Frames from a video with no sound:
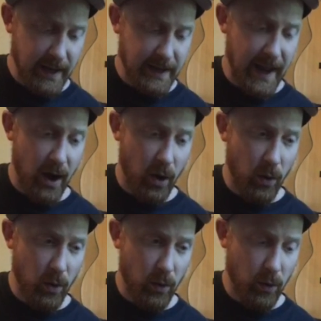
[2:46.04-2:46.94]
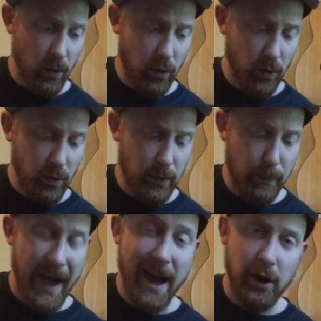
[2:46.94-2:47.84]
Now,
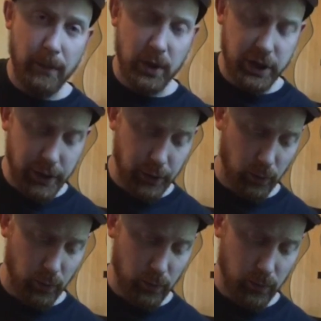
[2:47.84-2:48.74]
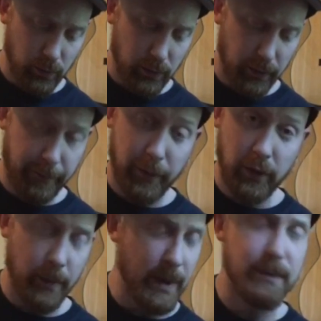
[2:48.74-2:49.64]
pattern number two,
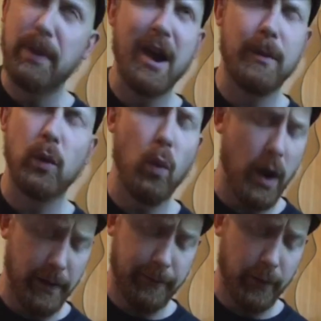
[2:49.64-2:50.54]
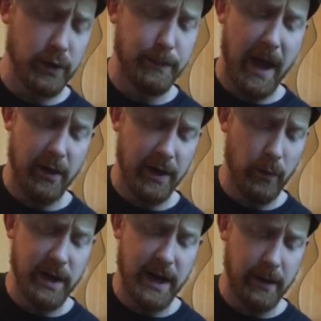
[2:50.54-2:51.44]
pattern number one, the first pattern that
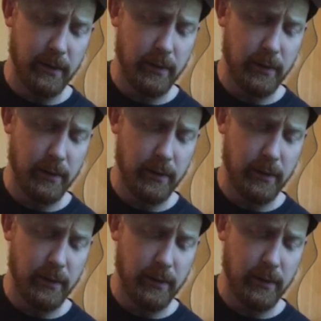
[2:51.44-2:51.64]
we did,